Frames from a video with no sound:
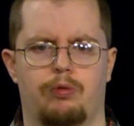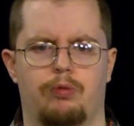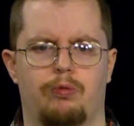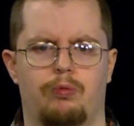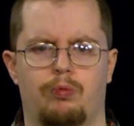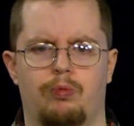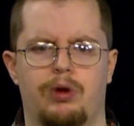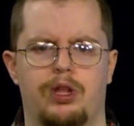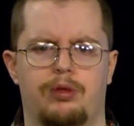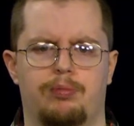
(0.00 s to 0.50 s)

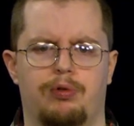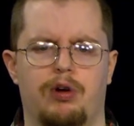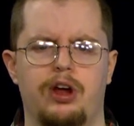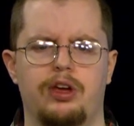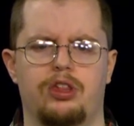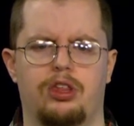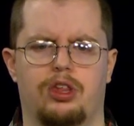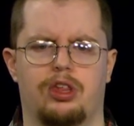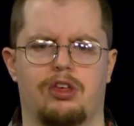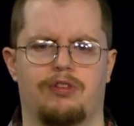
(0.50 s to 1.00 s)
With
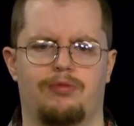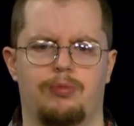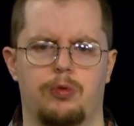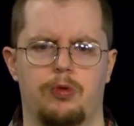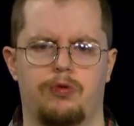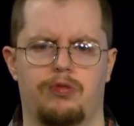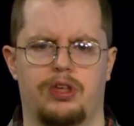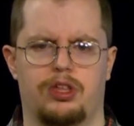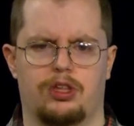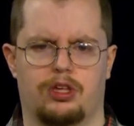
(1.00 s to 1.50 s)
prices of
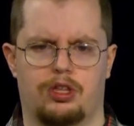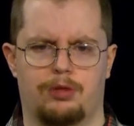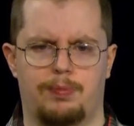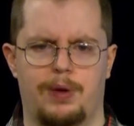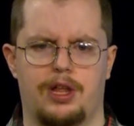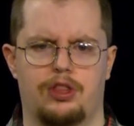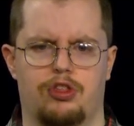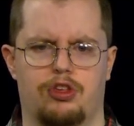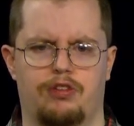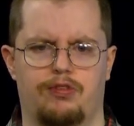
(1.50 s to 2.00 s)
movies
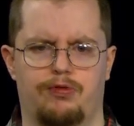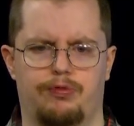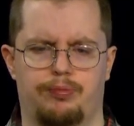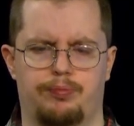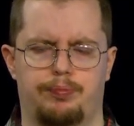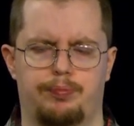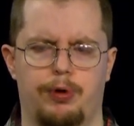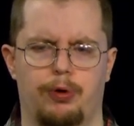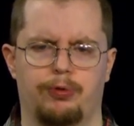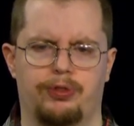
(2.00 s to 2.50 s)
expensive,
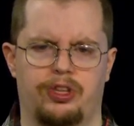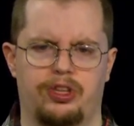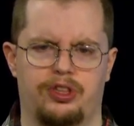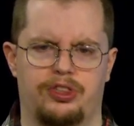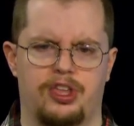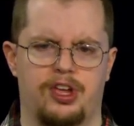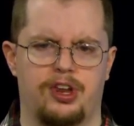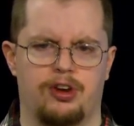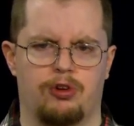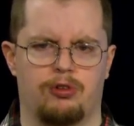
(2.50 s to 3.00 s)
both in
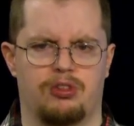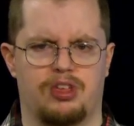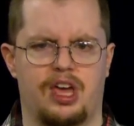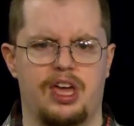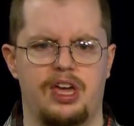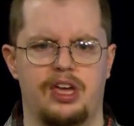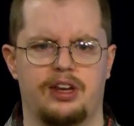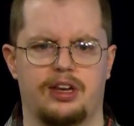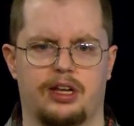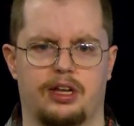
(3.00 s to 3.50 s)
theaters
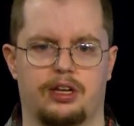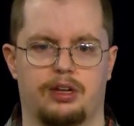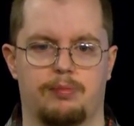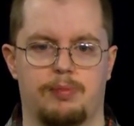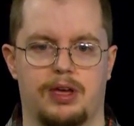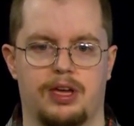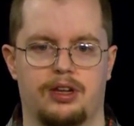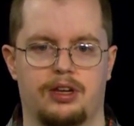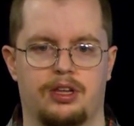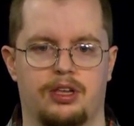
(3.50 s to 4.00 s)
and on
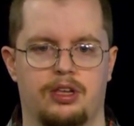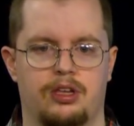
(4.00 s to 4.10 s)
demand,